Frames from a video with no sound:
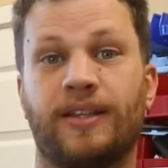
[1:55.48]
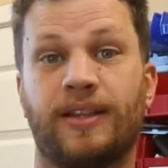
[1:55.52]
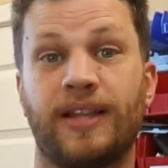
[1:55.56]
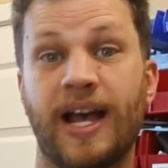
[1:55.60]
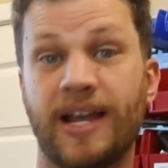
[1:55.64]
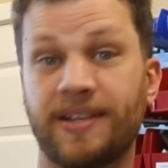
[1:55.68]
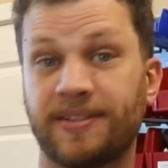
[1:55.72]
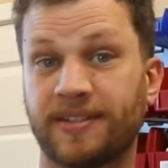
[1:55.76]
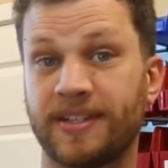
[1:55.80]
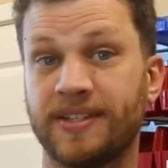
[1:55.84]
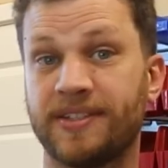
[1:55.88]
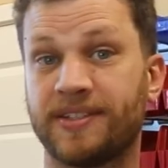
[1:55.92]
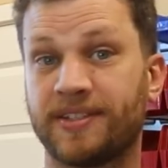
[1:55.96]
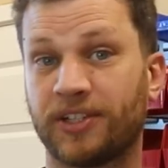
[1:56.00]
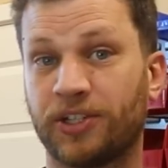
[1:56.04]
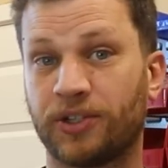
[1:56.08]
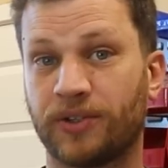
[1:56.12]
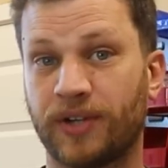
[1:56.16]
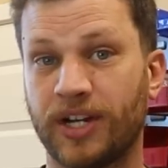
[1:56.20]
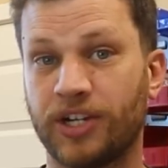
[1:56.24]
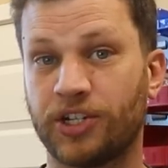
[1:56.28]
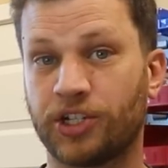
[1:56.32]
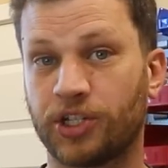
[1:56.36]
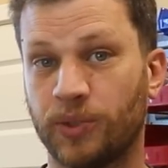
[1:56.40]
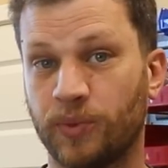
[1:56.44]
The last
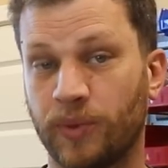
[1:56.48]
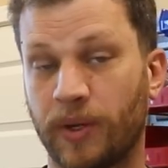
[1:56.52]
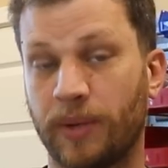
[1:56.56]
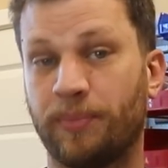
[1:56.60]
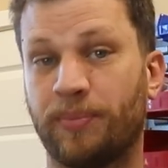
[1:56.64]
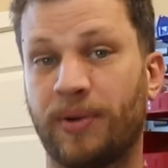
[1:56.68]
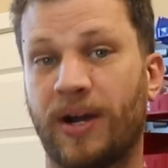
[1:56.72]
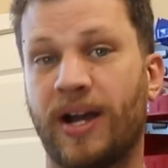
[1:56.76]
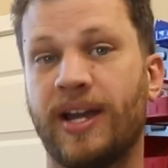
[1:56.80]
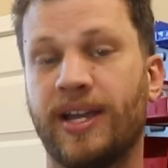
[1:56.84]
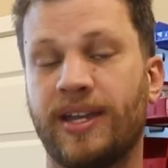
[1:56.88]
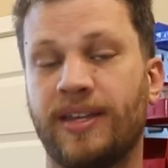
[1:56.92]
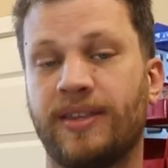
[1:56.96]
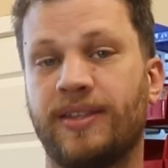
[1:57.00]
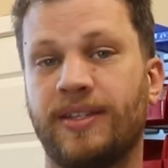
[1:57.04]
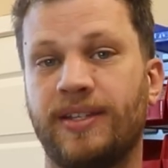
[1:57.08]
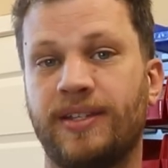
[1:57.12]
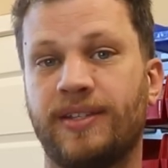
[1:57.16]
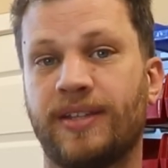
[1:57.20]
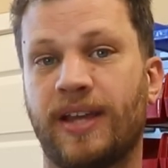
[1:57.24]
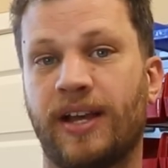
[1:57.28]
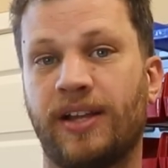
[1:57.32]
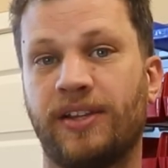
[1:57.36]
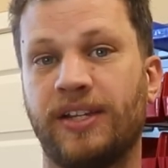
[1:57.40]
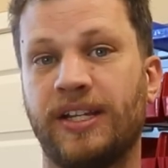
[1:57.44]
consideration when buying
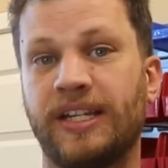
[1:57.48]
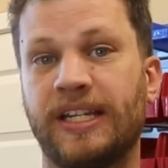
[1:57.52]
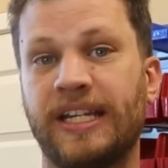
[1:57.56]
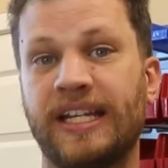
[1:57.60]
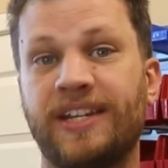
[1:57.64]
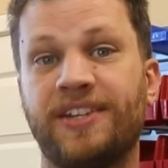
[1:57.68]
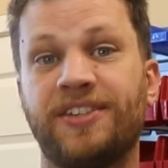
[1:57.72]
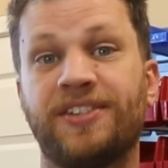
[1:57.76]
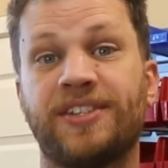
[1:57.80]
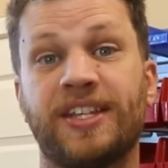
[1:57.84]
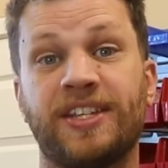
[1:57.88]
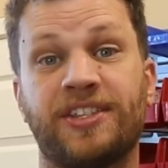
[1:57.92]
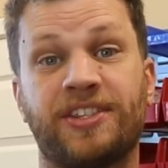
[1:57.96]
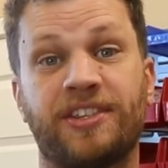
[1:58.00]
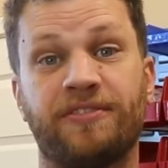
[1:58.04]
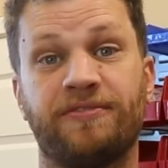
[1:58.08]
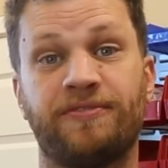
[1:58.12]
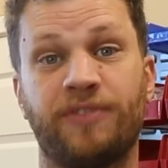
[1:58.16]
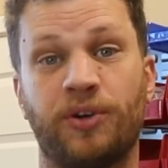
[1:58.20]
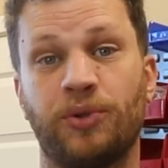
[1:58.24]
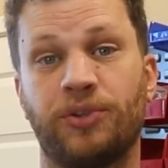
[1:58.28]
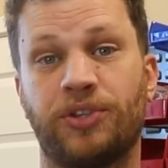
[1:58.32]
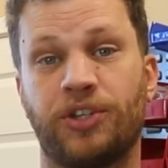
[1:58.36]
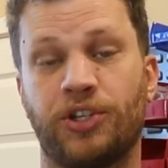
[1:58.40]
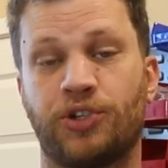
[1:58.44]
these LEDs is the
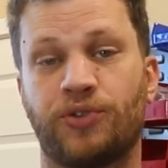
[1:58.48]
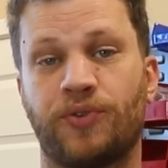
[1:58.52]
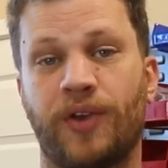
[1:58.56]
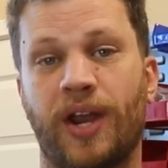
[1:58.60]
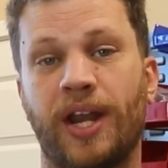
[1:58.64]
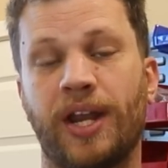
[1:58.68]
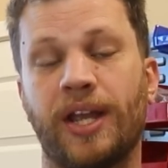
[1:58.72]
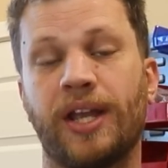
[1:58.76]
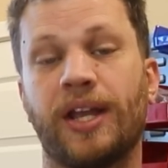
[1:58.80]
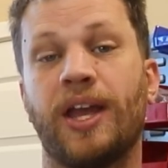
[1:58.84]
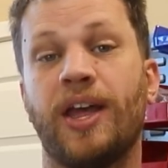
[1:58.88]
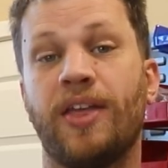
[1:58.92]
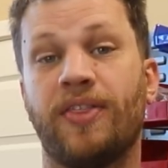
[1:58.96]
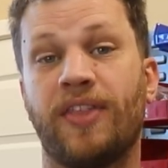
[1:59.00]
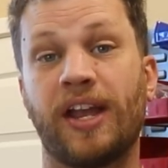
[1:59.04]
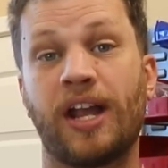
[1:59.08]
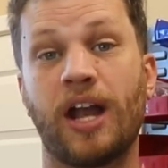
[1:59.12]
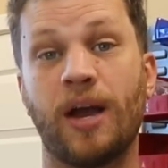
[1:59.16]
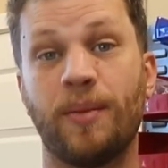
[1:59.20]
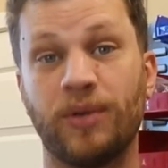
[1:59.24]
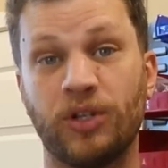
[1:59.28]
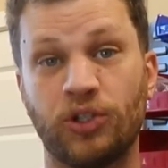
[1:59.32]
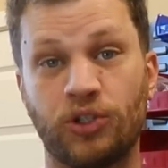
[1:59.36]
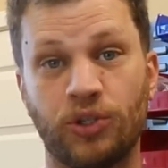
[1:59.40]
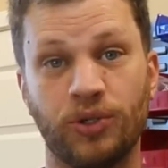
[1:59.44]
voltage rating. They
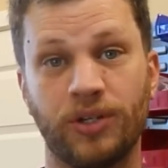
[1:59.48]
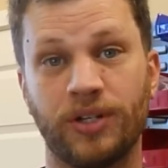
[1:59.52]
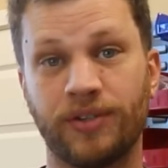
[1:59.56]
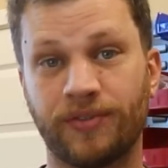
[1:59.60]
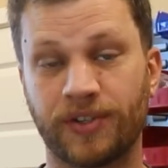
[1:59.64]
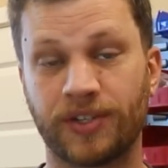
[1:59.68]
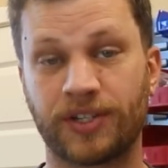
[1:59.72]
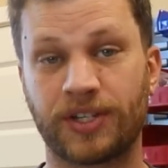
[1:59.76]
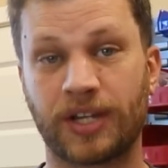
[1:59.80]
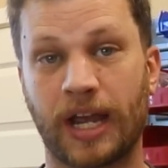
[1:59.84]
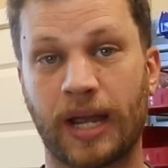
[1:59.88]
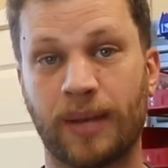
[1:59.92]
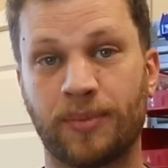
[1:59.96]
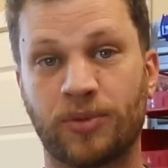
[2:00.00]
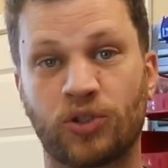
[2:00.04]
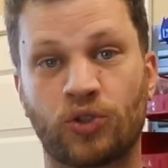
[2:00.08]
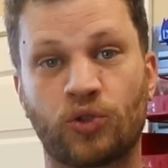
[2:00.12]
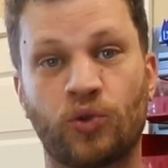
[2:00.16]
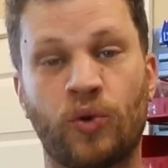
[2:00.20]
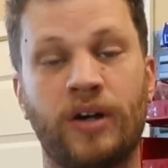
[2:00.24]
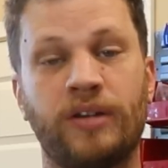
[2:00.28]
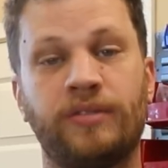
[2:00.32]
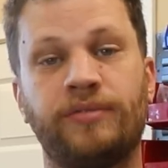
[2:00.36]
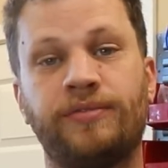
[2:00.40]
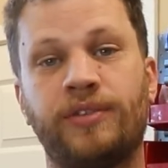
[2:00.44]
come in two different types,
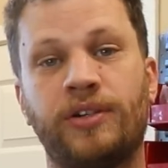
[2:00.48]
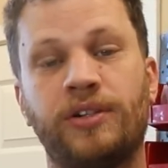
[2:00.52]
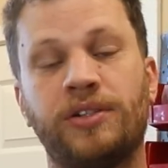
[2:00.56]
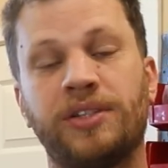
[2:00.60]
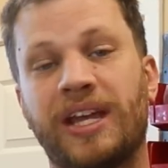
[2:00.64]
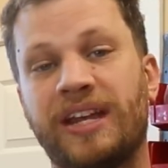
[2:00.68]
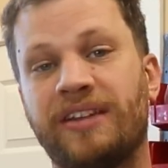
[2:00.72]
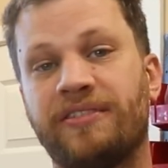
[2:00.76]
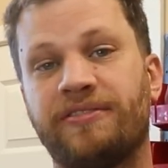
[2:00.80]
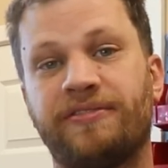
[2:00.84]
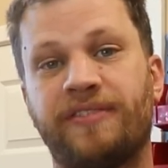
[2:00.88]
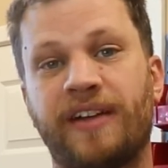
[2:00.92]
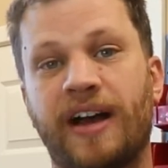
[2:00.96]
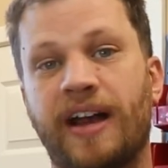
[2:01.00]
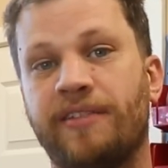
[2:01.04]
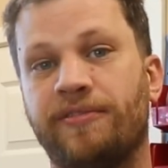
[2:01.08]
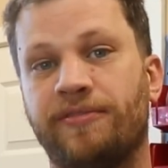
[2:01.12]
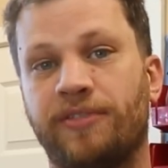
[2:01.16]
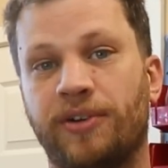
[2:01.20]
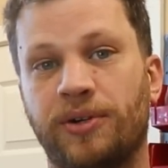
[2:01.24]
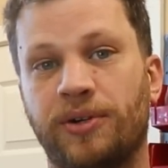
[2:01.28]
12 volt and 5